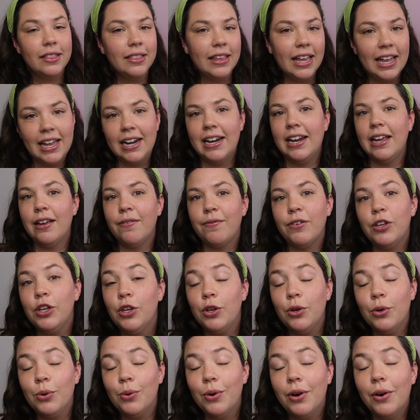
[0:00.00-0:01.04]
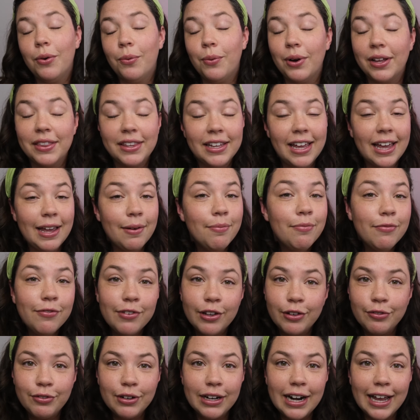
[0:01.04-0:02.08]
Then if you want the game,
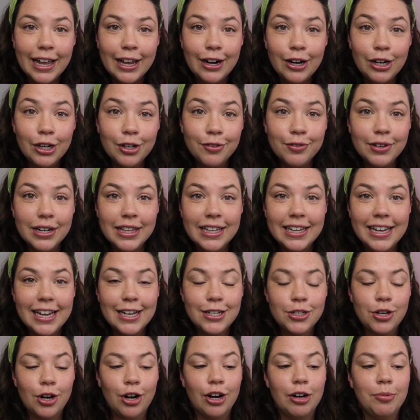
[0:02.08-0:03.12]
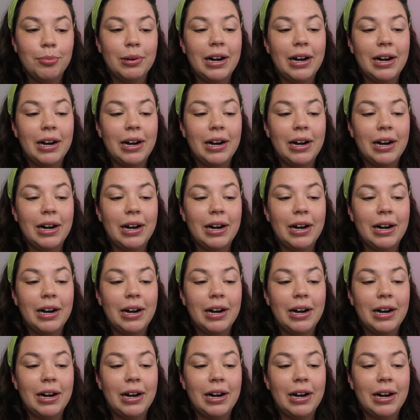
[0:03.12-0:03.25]
feel free to head on over to the Kickstarter.